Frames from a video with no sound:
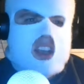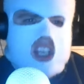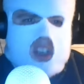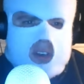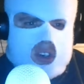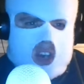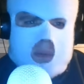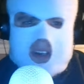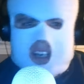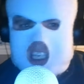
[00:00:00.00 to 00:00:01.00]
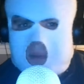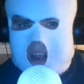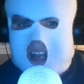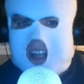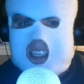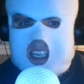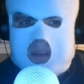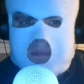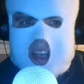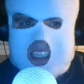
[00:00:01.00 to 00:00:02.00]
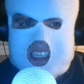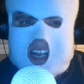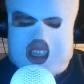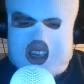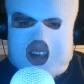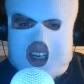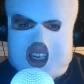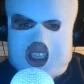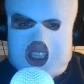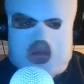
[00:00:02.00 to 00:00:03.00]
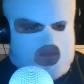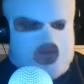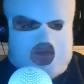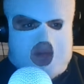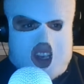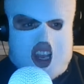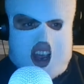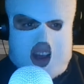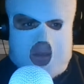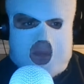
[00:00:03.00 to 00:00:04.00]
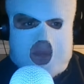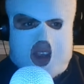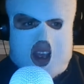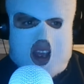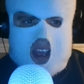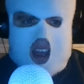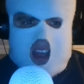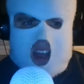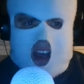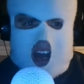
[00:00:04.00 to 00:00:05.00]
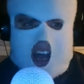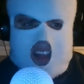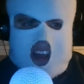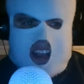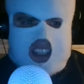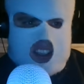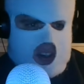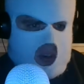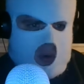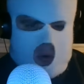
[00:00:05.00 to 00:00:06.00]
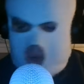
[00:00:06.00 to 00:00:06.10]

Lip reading: You enjoy participating in team-based activities. Yeah, I like to